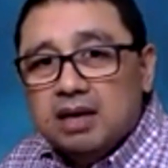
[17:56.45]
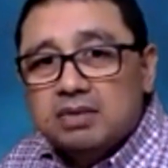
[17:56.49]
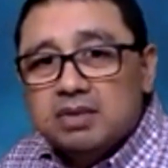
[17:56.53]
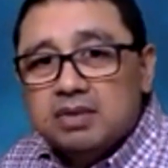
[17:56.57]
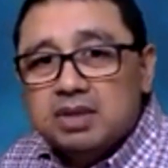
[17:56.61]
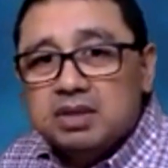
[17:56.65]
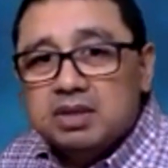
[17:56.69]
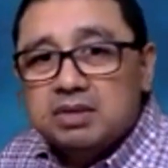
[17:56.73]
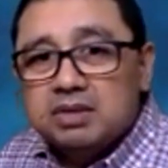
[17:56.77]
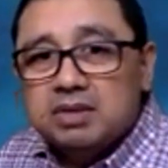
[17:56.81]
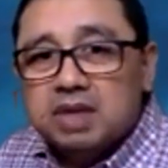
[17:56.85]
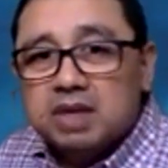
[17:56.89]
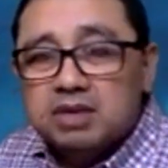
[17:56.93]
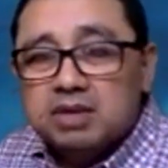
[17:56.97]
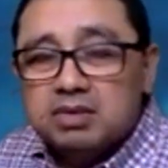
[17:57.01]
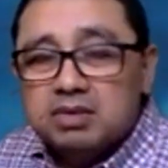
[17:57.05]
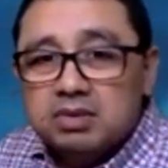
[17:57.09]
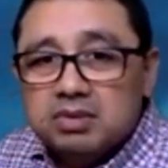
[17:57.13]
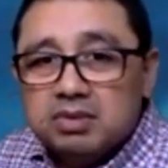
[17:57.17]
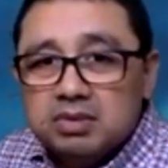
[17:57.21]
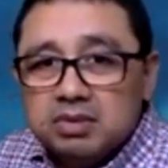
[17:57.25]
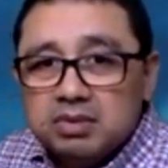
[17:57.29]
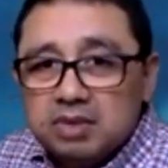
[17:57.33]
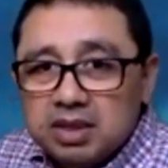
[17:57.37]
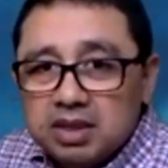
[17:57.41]
what you want to
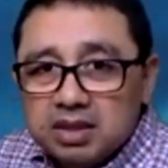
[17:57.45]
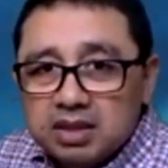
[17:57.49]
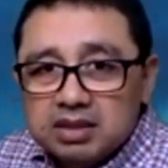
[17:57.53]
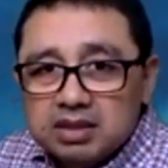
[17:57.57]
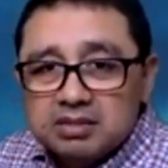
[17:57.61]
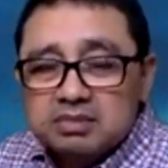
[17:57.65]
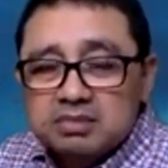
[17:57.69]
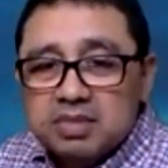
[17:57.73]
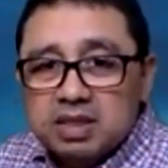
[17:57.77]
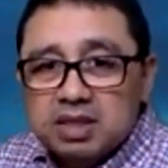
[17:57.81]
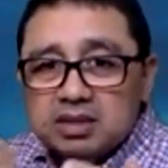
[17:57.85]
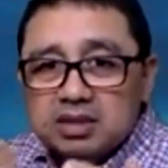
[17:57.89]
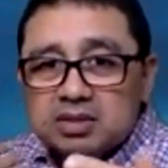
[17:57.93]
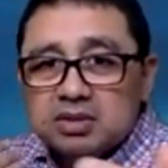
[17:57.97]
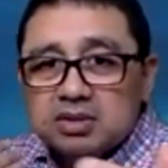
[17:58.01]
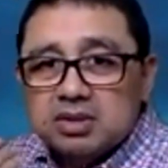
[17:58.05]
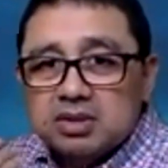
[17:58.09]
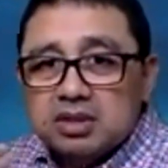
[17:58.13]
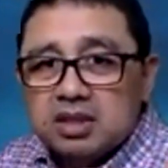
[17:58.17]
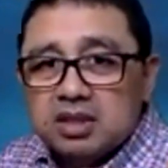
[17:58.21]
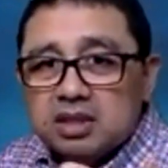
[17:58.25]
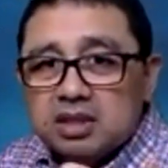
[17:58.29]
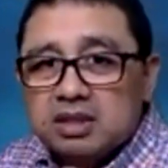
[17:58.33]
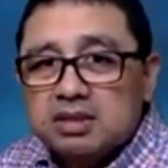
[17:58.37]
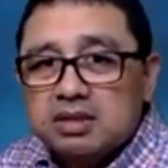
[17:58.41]
do is make
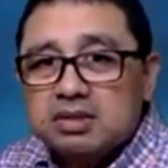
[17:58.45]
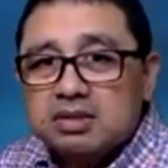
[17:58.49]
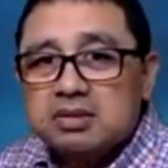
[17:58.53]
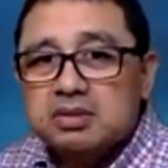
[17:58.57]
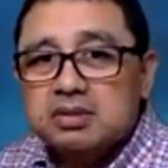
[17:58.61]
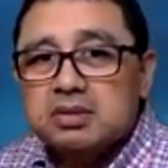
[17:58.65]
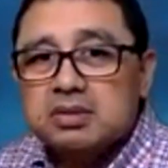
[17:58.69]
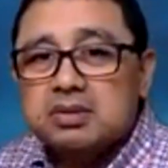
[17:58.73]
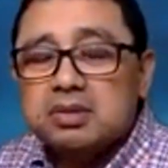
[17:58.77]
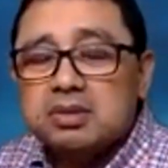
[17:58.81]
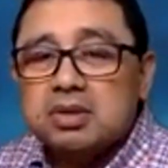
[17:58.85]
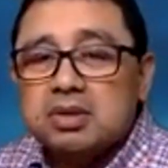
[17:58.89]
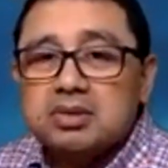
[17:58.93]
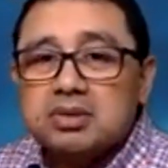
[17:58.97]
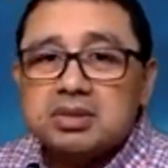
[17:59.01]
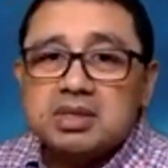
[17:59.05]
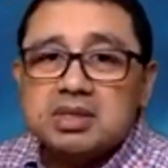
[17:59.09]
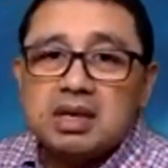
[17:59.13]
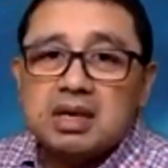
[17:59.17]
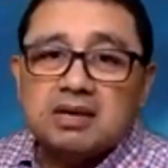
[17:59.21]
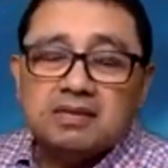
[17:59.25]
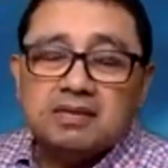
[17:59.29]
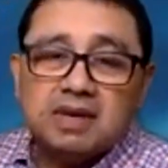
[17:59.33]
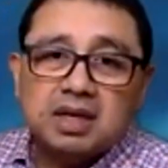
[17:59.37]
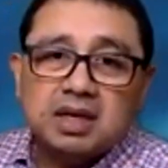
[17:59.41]
sure that you don't
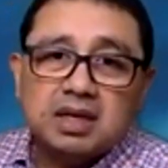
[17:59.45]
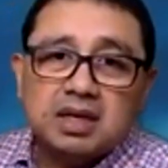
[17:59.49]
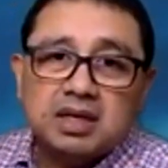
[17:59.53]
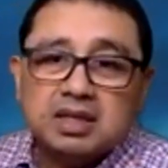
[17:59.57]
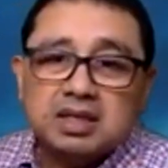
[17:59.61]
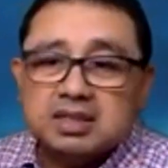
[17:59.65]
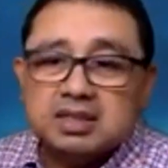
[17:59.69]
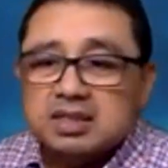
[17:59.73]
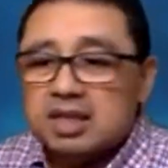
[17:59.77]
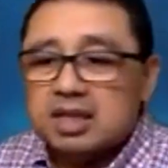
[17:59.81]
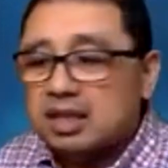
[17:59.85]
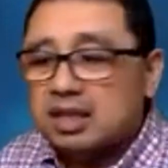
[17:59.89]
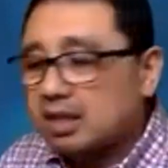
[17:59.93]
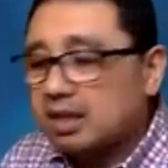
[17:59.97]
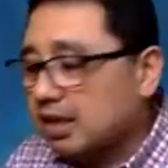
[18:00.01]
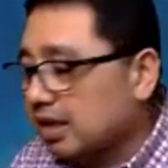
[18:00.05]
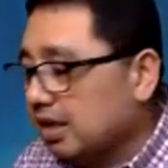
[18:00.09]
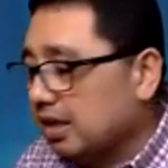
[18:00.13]
sound very distant,